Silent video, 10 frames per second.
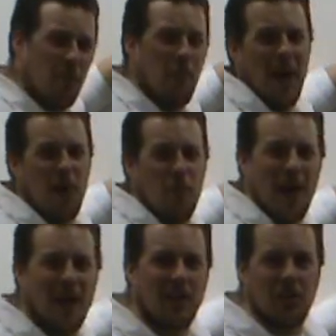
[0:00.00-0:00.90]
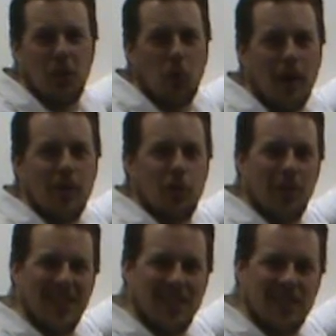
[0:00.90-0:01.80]
of a mathematical equation
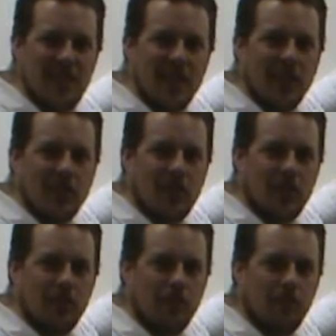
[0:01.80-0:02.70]
is this?